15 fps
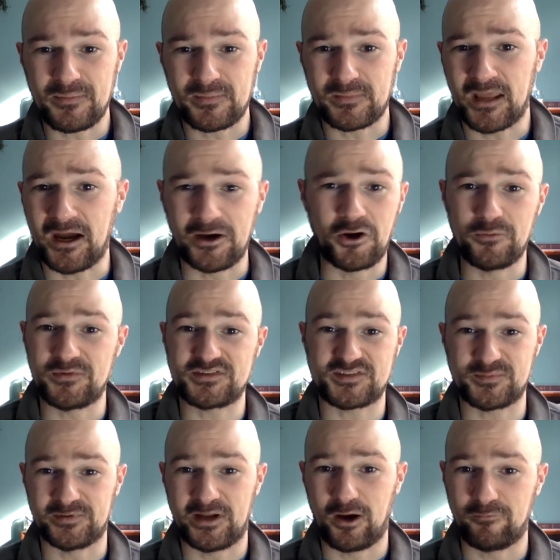yeah, I hope this has
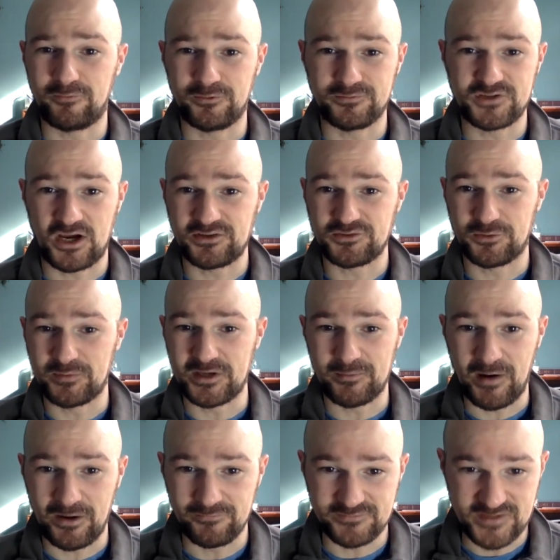been helpful. John told me
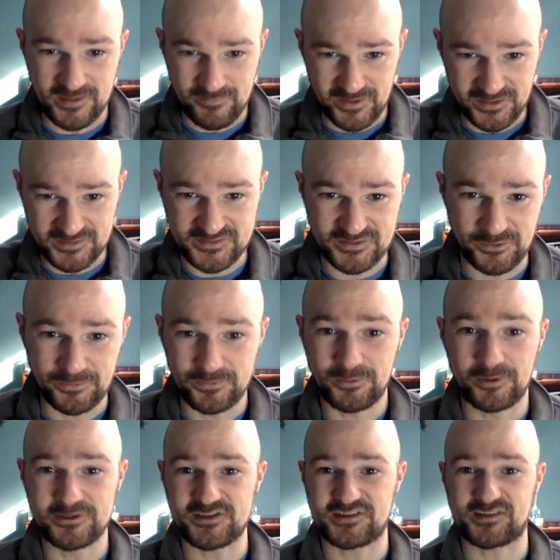about 10 minutes, so
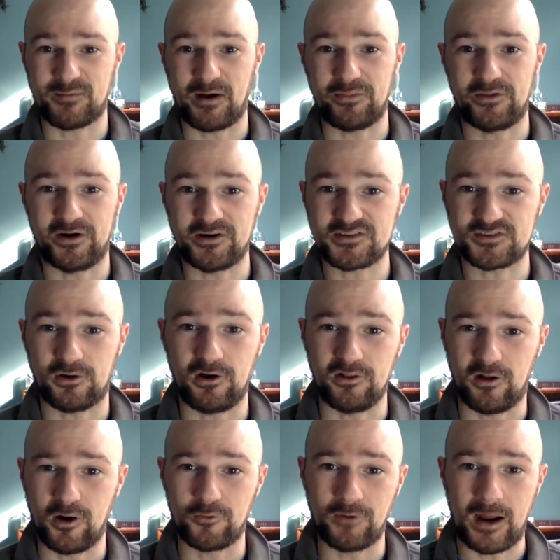we're just about there. So
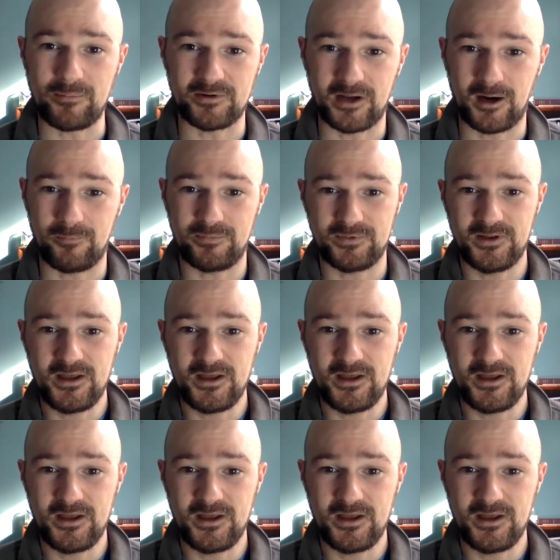I'll wrap it up.